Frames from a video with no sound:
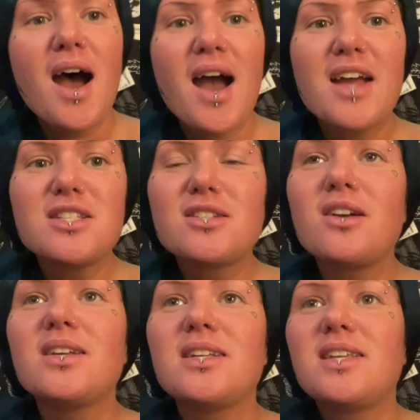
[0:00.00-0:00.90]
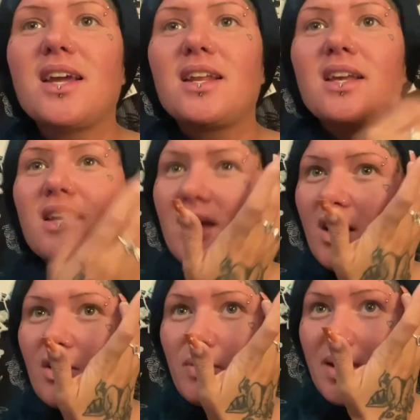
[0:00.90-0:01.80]
I started getting
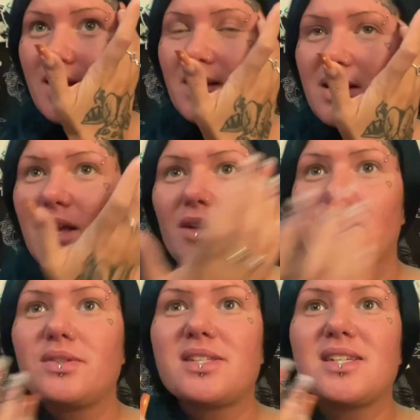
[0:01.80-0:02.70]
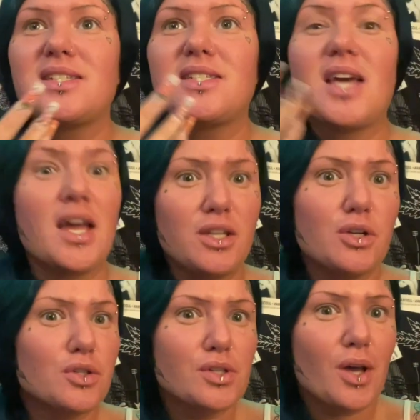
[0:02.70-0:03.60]
acrylic nails 10
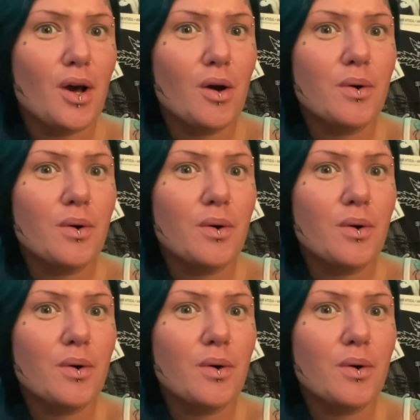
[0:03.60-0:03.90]
years ago.